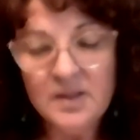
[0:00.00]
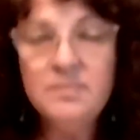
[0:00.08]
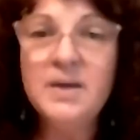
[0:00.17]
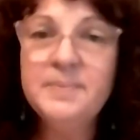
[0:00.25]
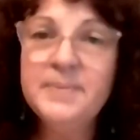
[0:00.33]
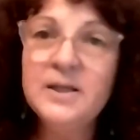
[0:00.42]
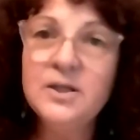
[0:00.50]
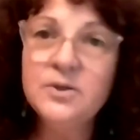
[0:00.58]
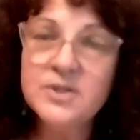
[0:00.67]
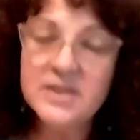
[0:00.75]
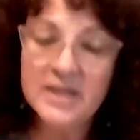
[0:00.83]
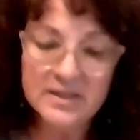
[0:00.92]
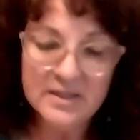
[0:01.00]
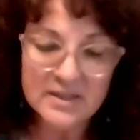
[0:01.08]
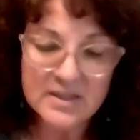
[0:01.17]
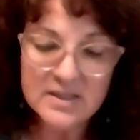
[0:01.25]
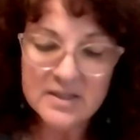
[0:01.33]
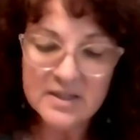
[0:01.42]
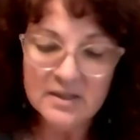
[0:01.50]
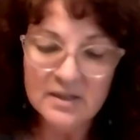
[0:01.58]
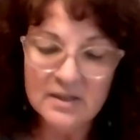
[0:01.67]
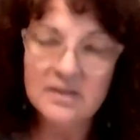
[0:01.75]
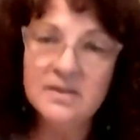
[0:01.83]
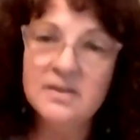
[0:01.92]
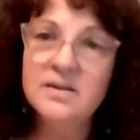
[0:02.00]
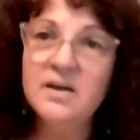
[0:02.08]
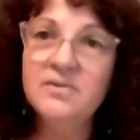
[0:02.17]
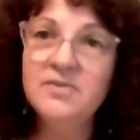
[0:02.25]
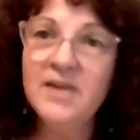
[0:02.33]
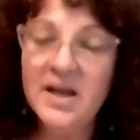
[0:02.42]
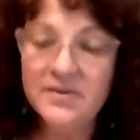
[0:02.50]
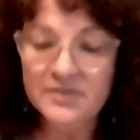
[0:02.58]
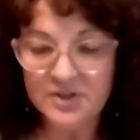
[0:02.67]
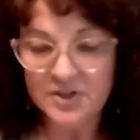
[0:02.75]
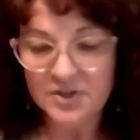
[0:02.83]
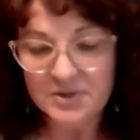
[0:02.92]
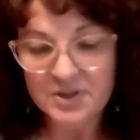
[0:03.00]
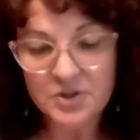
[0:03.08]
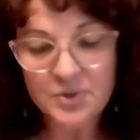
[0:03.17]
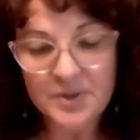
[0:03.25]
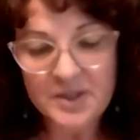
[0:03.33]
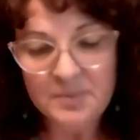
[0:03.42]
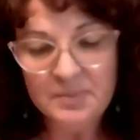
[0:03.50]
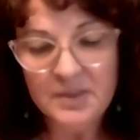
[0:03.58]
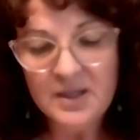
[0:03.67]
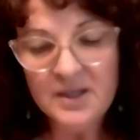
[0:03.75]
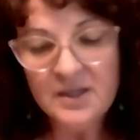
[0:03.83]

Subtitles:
My pillow scented still of lavender and cream,